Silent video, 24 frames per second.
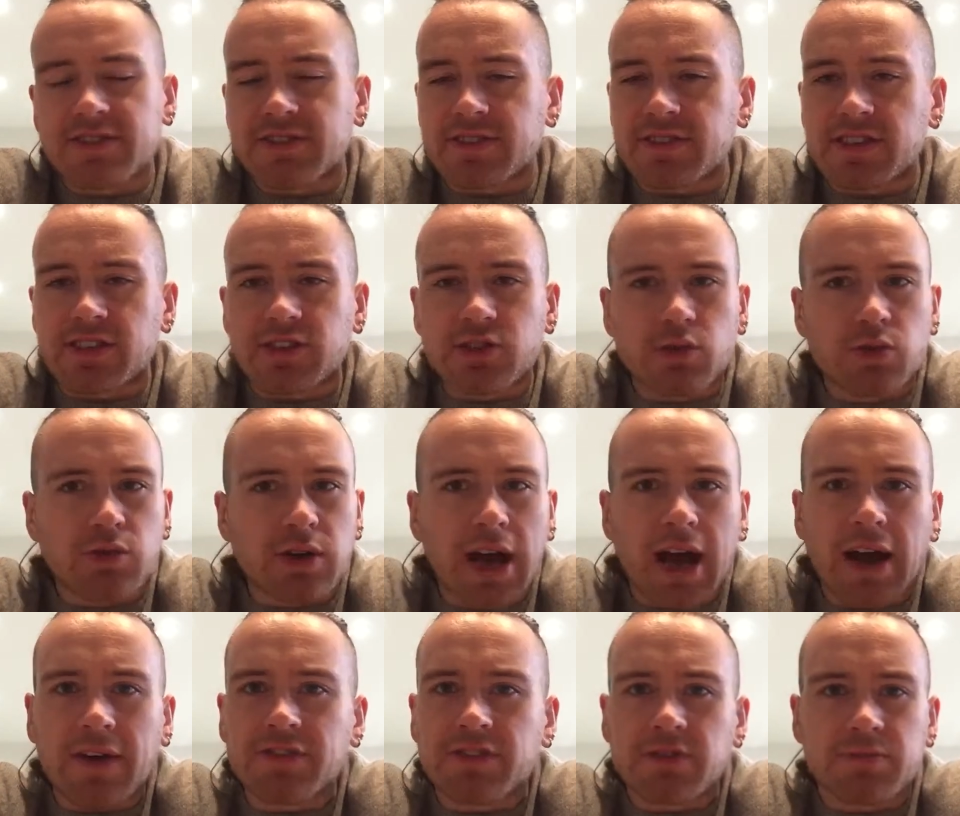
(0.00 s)
You don't
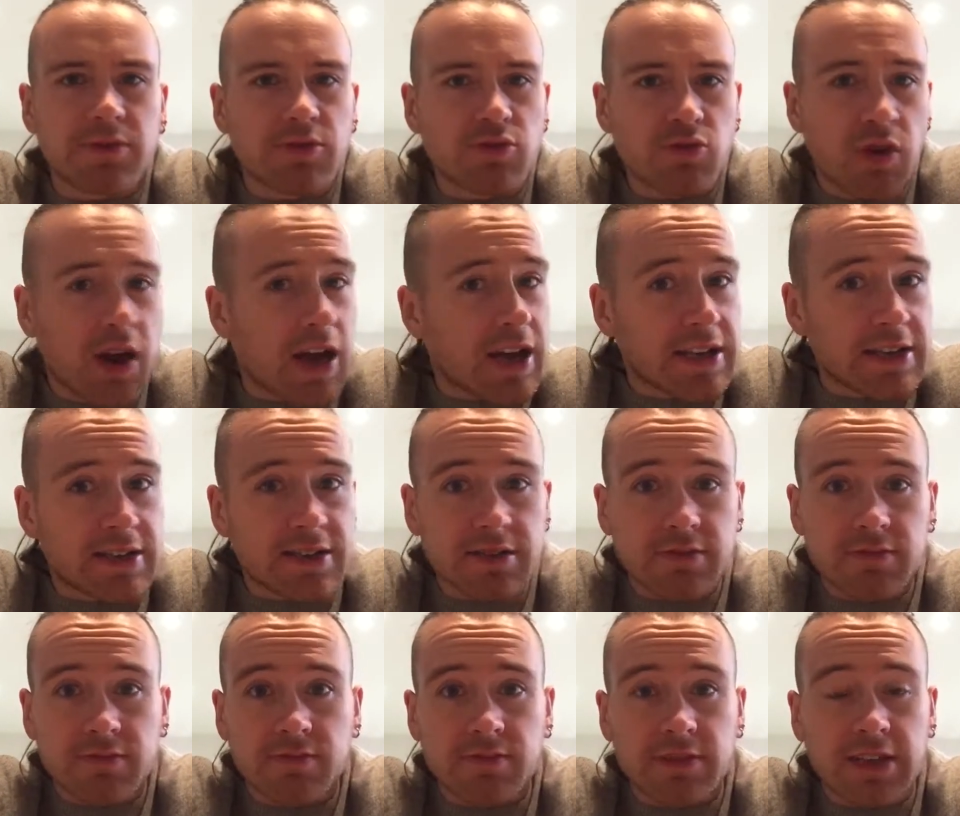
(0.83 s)
have to be right.
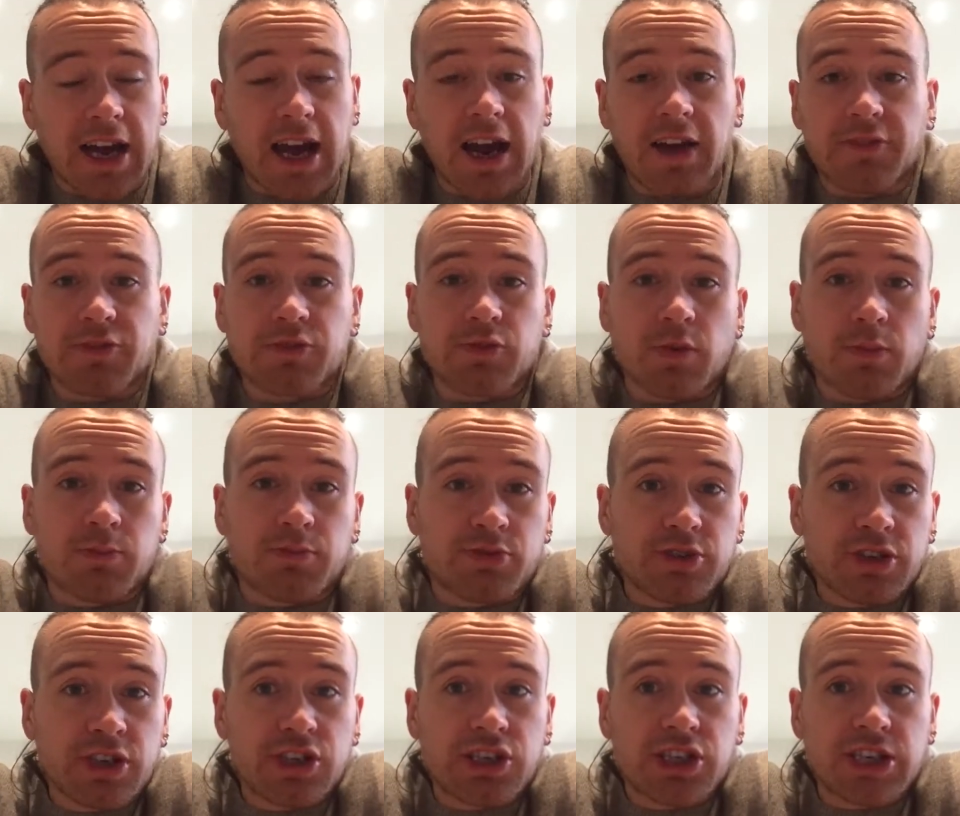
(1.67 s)
You have to
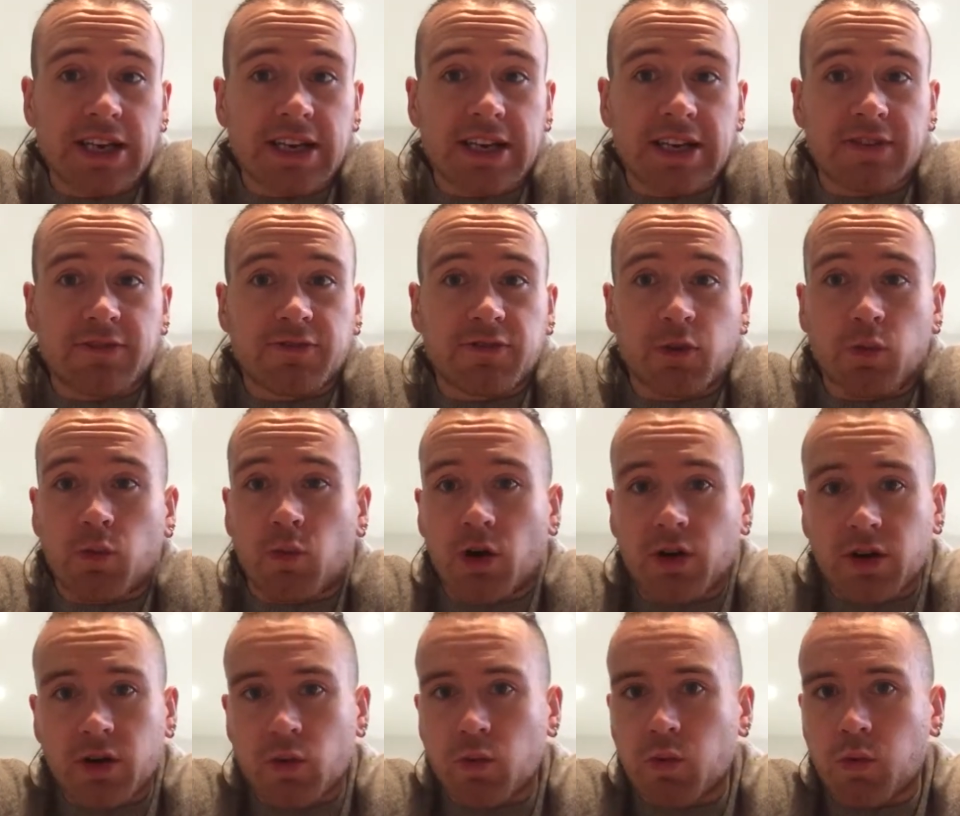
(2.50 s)
appreciate it for
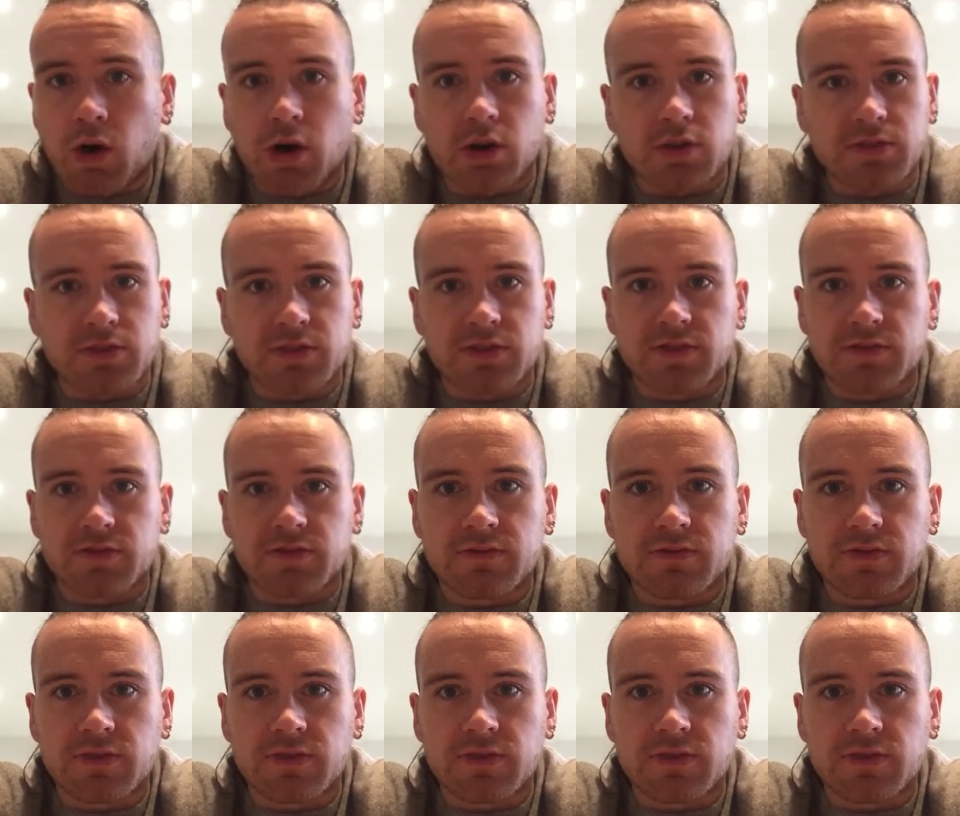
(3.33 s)
what it was.